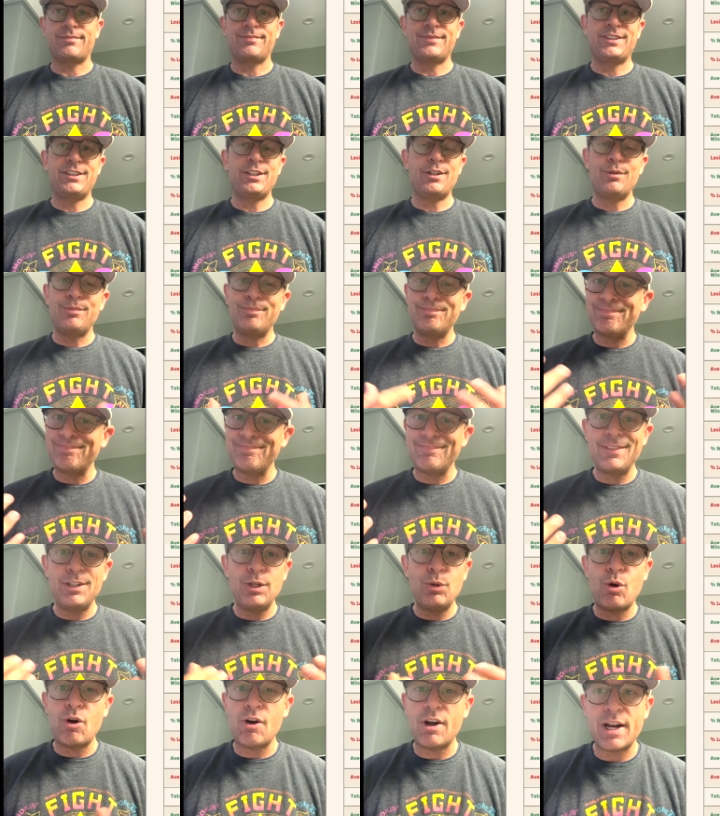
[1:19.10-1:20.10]
So
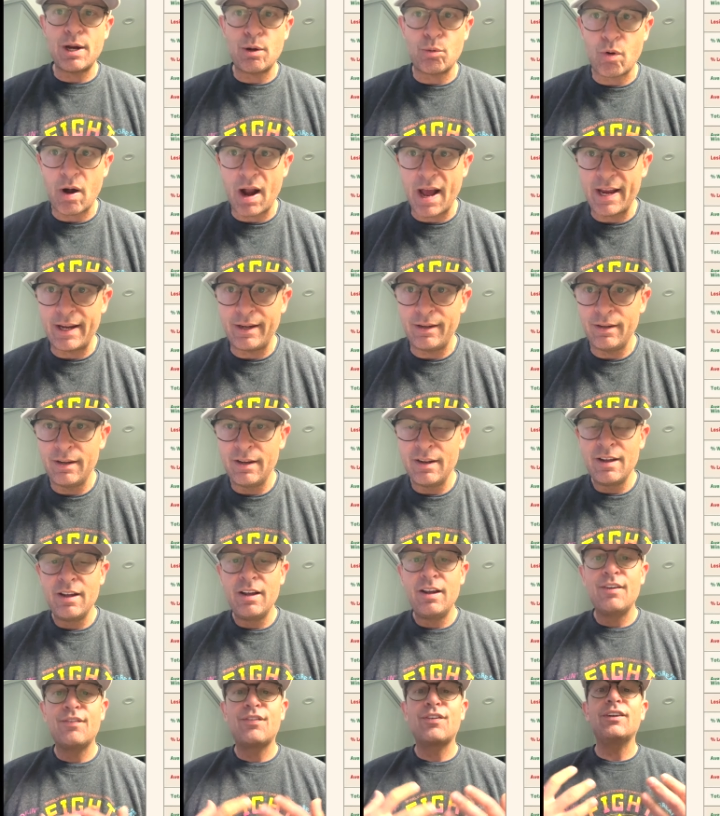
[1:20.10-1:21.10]
you heard it right.
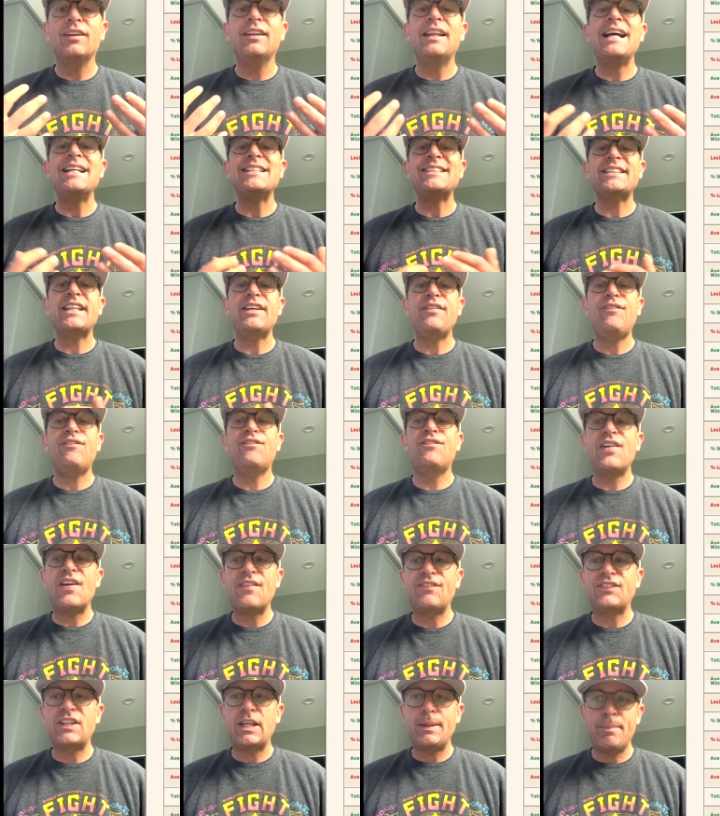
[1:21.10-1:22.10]
For less than
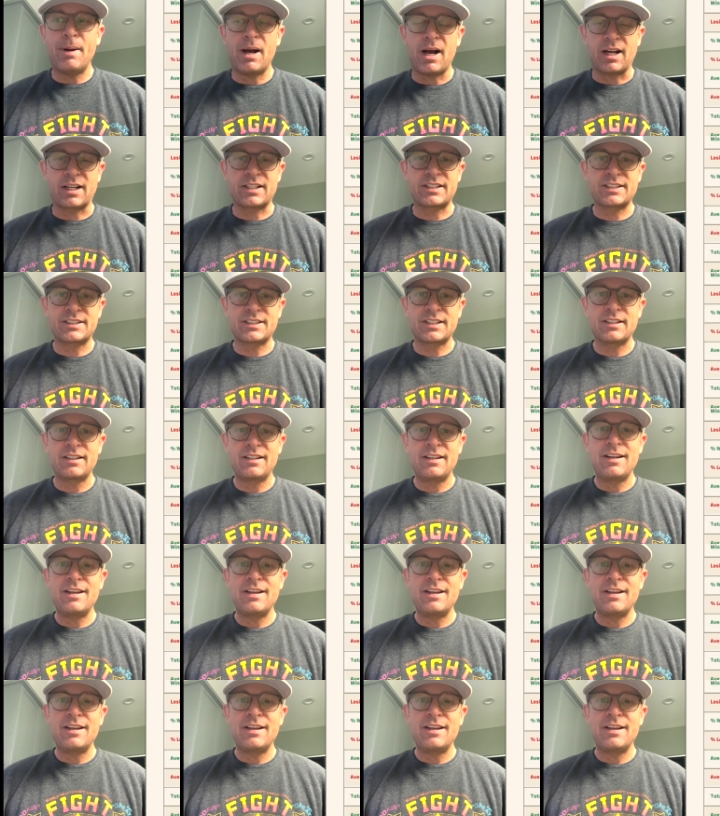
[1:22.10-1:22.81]
50 bucks,